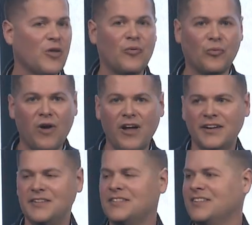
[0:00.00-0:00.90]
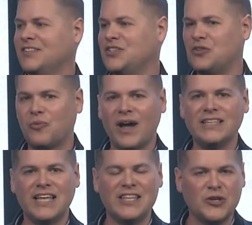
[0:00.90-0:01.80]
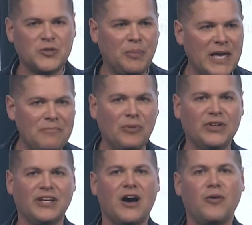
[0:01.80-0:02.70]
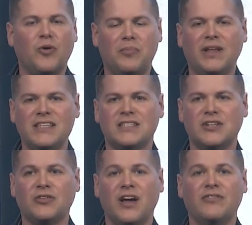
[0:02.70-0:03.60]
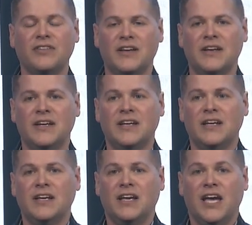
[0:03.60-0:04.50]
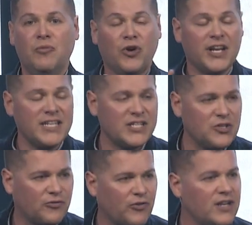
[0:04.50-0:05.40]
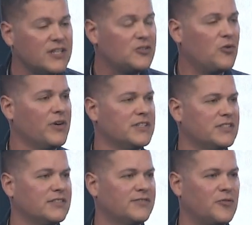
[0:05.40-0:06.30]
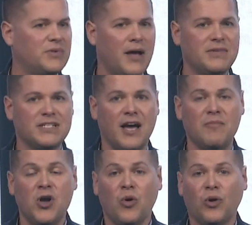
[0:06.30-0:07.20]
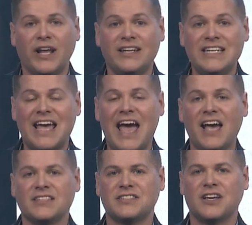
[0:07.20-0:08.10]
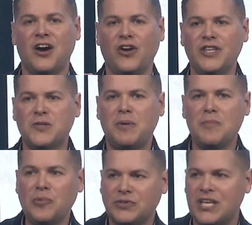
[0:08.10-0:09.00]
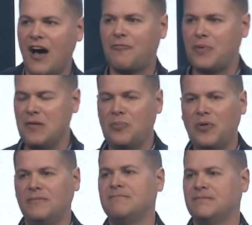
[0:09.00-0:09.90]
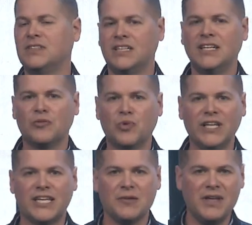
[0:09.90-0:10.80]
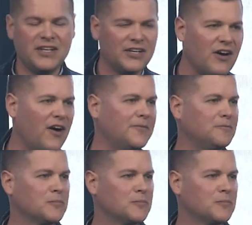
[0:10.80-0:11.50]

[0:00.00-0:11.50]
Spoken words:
Run to the right day, those people that God will place in your life. And we're going to need to do friend inventories from time to time. We're going to need to ask, are these people tough people, really committed to God?